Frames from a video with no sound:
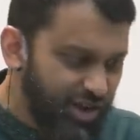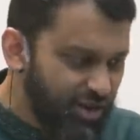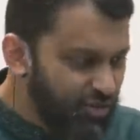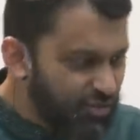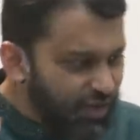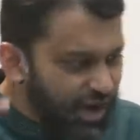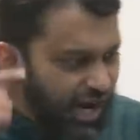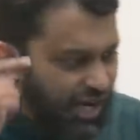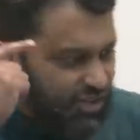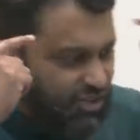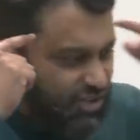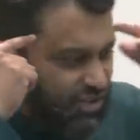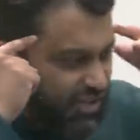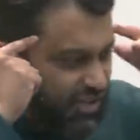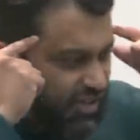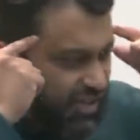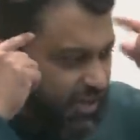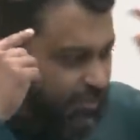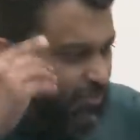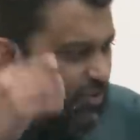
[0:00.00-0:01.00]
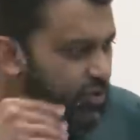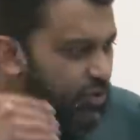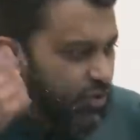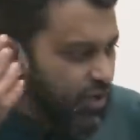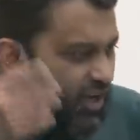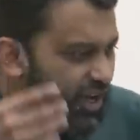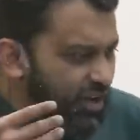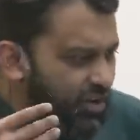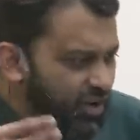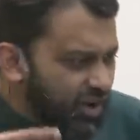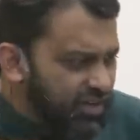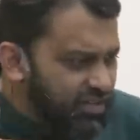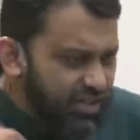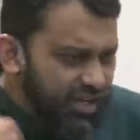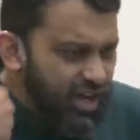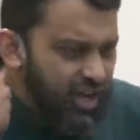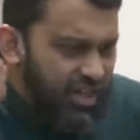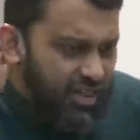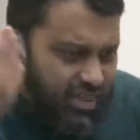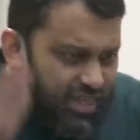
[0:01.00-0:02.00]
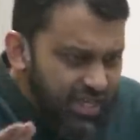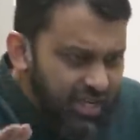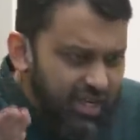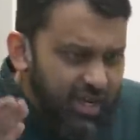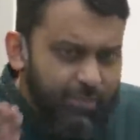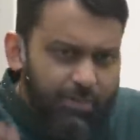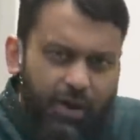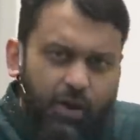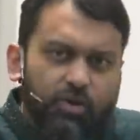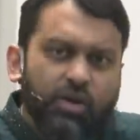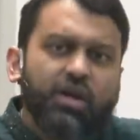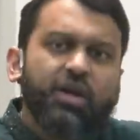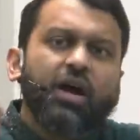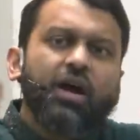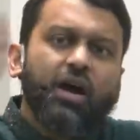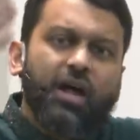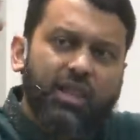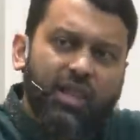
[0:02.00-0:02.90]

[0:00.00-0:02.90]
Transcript: Rationally, you cannot think about a